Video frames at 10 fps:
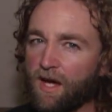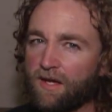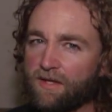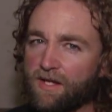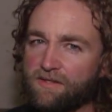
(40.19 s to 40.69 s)

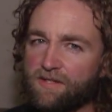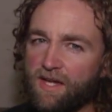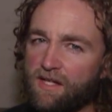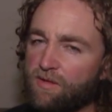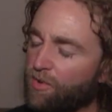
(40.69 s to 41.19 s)
and then I
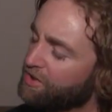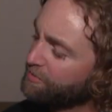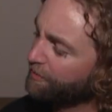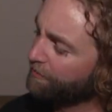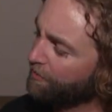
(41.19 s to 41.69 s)
skated a
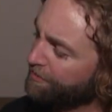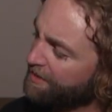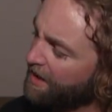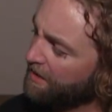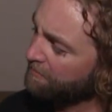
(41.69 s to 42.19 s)
bunch before
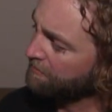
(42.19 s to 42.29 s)
that.